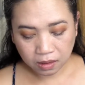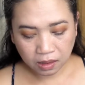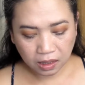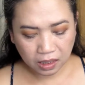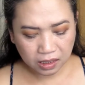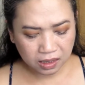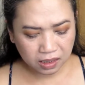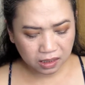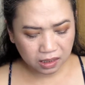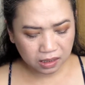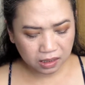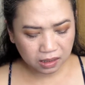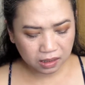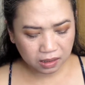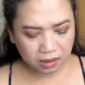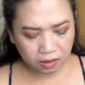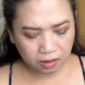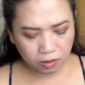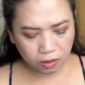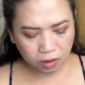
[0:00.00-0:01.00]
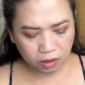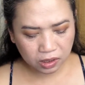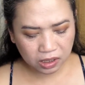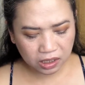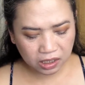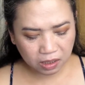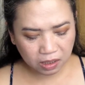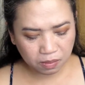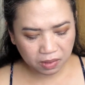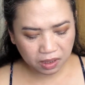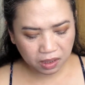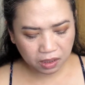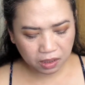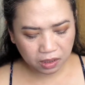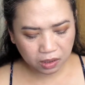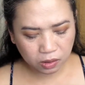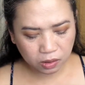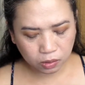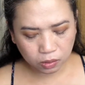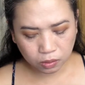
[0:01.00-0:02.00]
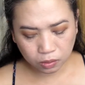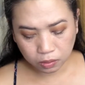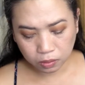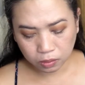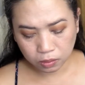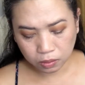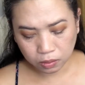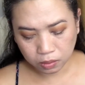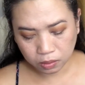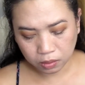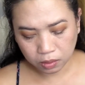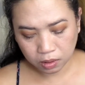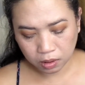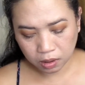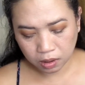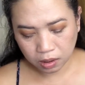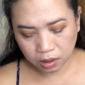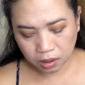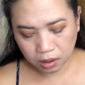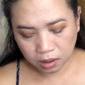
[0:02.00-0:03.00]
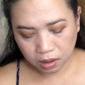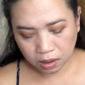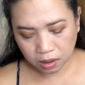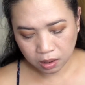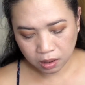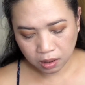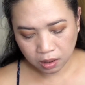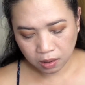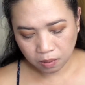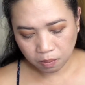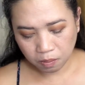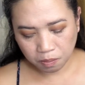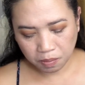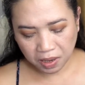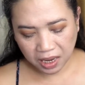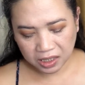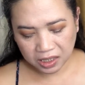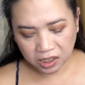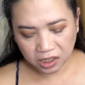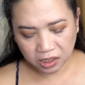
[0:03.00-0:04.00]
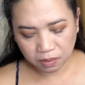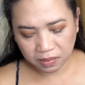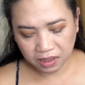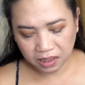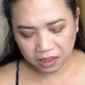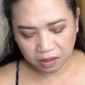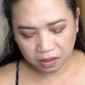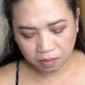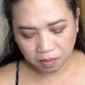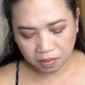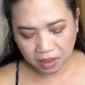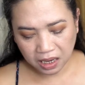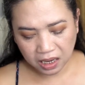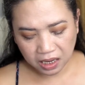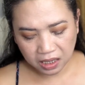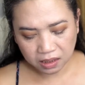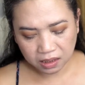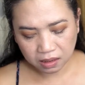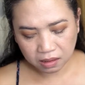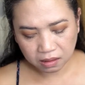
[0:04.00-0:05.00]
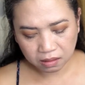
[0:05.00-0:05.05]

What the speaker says: it does look similar to Benjamin, but